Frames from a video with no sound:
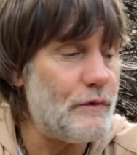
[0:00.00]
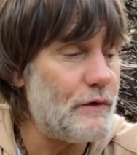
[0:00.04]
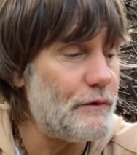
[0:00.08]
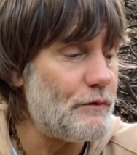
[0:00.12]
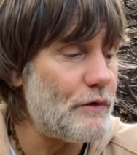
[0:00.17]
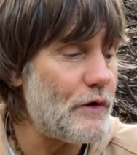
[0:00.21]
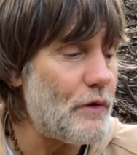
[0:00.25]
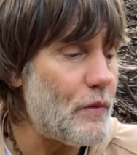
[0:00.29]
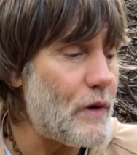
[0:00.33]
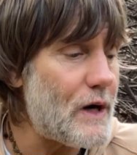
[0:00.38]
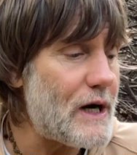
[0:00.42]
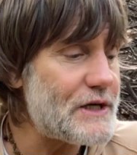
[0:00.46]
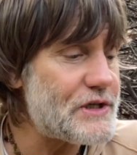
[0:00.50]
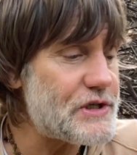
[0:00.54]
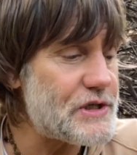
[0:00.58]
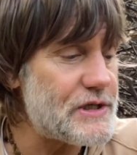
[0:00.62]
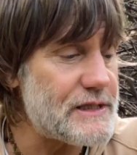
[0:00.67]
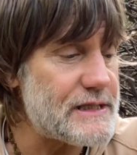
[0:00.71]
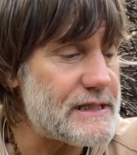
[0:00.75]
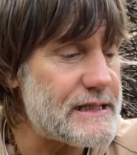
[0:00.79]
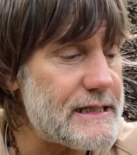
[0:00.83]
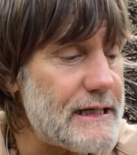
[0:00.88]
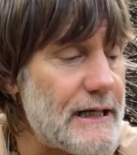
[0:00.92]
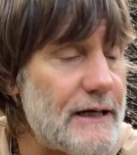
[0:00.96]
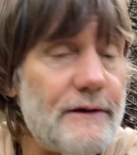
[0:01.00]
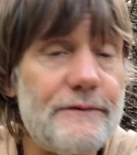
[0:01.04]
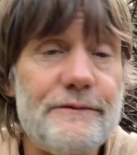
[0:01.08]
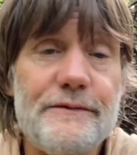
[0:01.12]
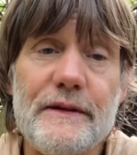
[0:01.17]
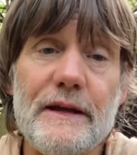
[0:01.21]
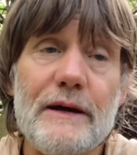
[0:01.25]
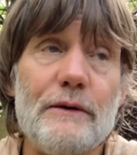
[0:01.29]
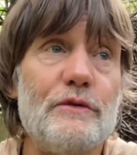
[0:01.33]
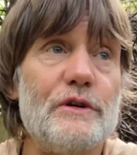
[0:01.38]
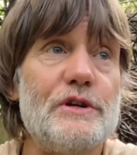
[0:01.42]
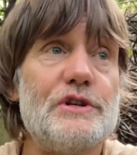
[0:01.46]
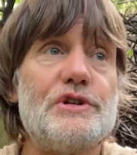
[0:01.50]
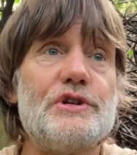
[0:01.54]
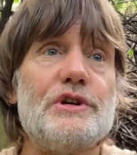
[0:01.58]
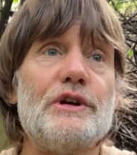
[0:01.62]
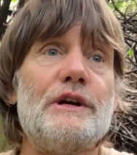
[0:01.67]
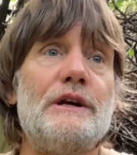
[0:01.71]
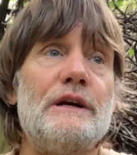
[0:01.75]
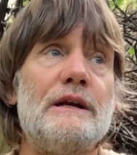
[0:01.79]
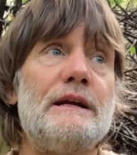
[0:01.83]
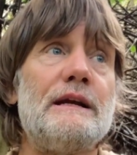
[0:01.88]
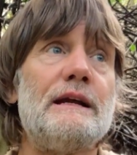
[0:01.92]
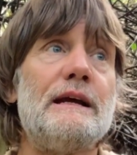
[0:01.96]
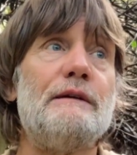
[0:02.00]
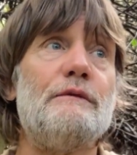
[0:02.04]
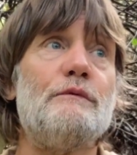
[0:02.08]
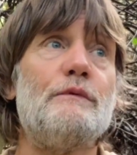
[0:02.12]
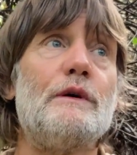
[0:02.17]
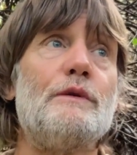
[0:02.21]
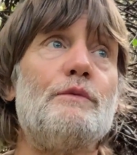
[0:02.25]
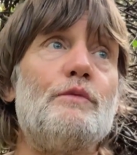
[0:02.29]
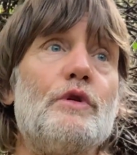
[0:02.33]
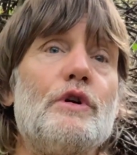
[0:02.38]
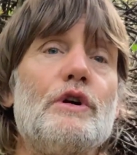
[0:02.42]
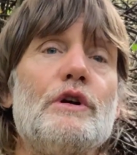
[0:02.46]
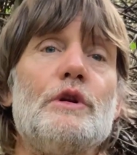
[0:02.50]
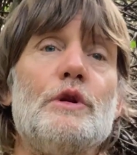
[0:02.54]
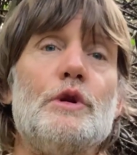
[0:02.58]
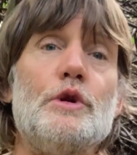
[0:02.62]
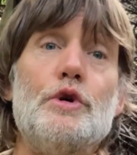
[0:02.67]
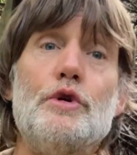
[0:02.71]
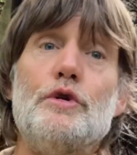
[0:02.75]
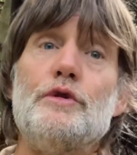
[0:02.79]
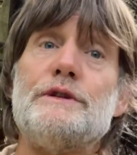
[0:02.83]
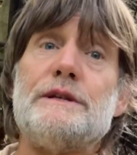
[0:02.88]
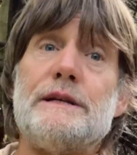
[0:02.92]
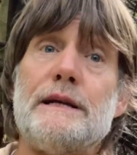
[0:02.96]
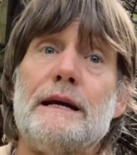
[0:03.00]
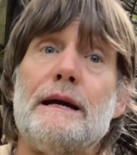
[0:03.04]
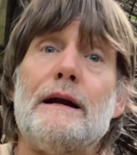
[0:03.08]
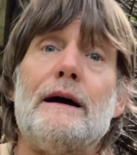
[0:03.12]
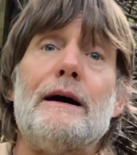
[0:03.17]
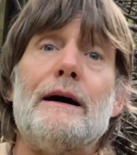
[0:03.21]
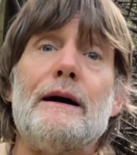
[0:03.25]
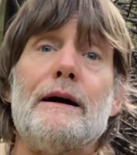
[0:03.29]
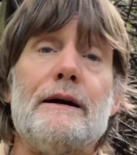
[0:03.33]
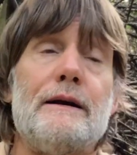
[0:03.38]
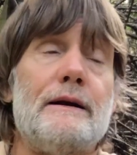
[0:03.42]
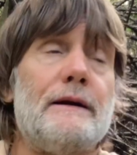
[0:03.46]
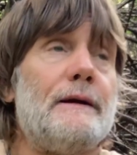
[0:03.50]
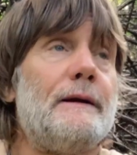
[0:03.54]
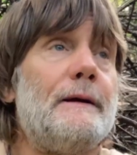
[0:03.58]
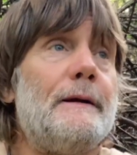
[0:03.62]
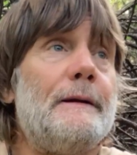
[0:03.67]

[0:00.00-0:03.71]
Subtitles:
When we're watching stuff that we shouldn't, and when we're losing our